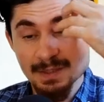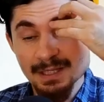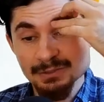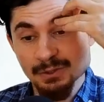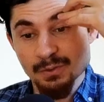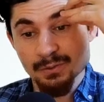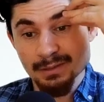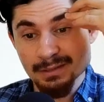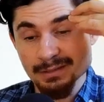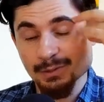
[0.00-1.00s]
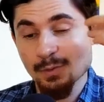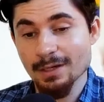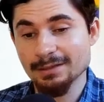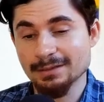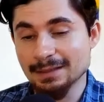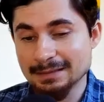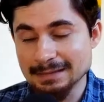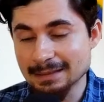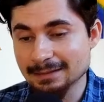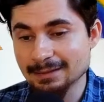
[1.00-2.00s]
So it's quite
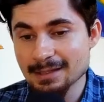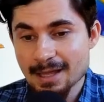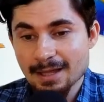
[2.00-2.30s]
exciting